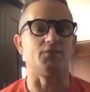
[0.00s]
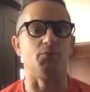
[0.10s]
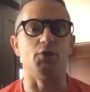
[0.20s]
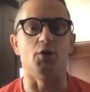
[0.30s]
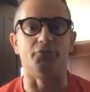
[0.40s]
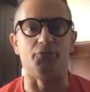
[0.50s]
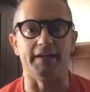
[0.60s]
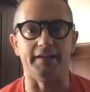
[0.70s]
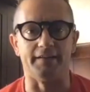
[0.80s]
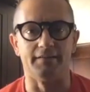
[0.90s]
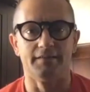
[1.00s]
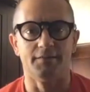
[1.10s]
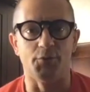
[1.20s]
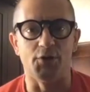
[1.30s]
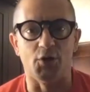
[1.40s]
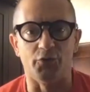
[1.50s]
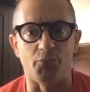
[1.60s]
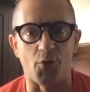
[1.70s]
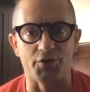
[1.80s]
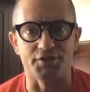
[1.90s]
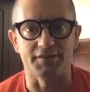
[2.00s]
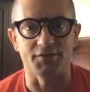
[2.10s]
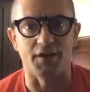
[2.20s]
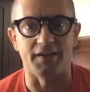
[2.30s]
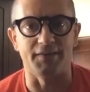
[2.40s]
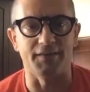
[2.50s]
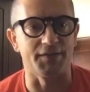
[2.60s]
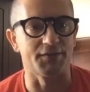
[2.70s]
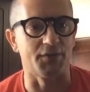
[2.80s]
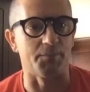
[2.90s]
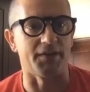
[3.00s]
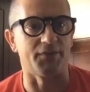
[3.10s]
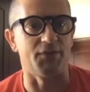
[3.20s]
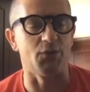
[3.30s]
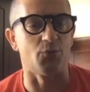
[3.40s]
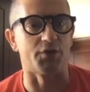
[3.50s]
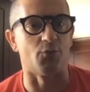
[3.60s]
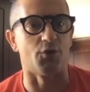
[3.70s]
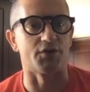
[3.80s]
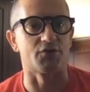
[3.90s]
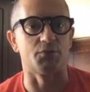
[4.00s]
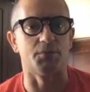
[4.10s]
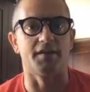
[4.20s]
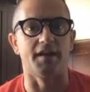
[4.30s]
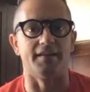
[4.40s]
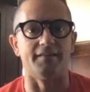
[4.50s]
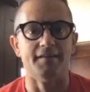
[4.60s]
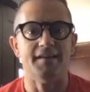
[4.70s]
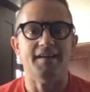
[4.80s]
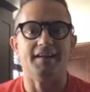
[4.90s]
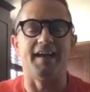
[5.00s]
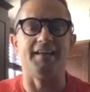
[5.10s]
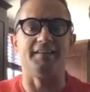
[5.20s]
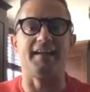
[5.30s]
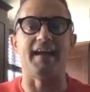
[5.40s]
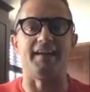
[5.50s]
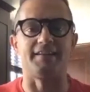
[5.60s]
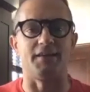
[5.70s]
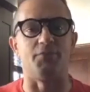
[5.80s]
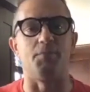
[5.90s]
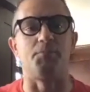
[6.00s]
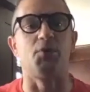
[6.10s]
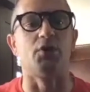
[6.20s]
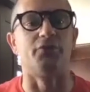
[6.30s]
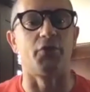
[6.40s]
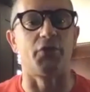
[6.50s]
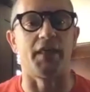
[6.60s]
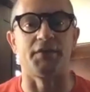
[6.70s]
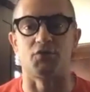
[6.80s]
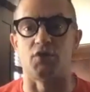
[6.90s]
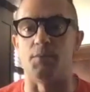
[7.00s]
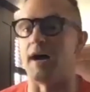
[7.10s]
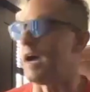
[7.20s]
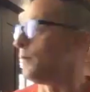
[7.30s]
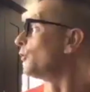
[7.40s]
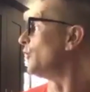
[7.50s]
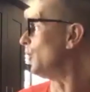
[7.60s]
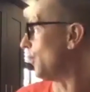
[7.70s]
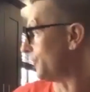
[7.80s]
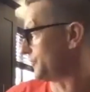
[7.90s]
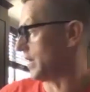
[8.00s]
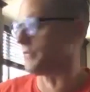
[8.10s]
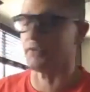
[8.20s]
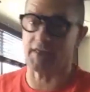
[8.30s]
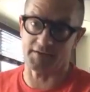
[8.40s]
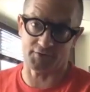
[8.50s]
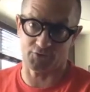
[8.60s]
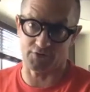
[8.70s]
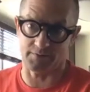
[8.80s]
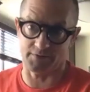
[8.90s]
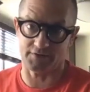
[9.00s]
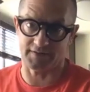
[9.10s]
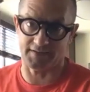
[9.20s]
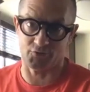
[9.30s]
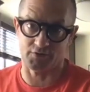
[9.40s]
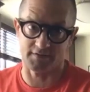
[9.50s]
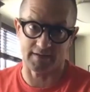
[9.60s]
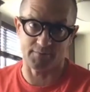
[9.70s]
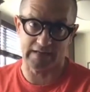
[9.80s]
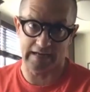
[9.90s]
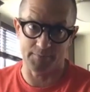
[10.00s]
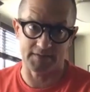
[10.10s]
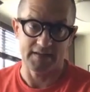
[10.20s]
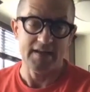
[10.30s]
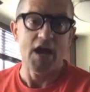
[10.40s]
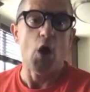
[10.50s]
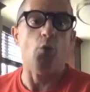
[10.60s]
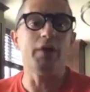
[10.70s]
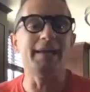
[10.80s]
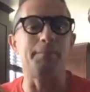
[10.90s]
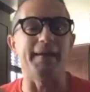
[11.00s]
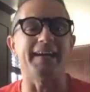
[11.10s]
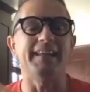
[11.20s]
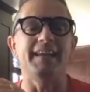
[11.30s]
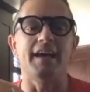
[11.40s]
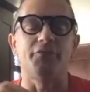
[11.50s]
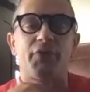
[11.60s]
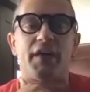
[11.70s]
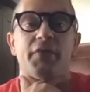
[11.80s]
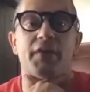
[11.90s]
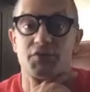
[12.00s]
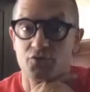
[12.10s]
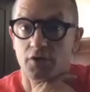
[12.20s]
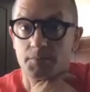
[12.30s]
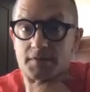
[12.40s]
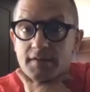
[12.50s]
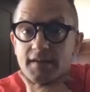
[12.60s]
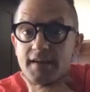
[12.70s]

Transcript: We love rain. We love water. So I think this is the best thing water someone can get a beautiful thunderstorm. I would love to have a thunderstorm in Los Angeles sometimes. We barely have thunderstorms.